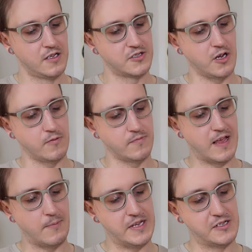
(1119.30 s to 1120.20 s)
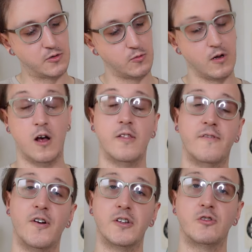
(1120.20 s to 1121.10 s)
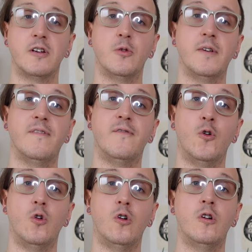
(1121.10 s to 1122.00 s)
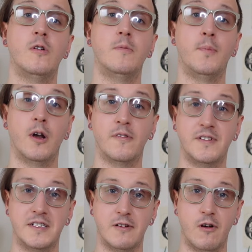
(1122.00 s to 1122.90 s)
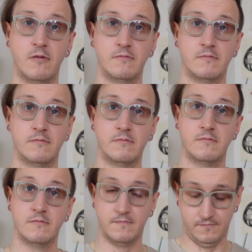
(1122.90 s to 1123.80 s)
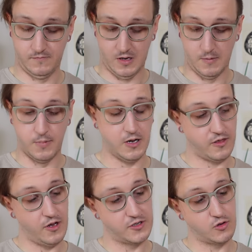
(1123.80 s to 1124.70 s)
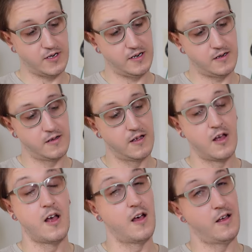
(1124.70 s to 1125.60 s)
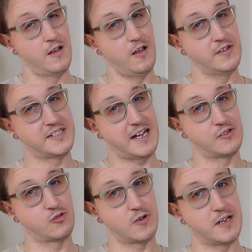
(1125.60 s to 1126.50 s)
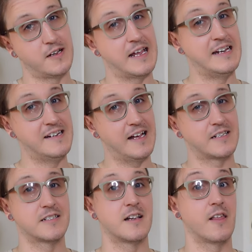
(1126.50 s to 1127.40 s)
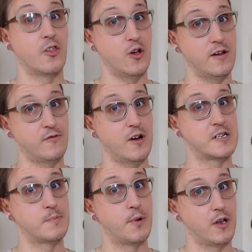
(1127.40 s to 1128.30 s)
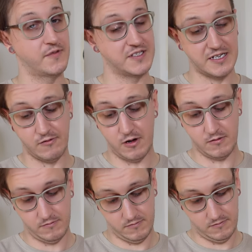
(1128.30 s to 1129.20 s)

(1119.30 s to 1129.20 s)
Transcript: So that means on the first string it'll be four, pull off to zero, pluck third string. On the second string, index third fret, pull off to zero,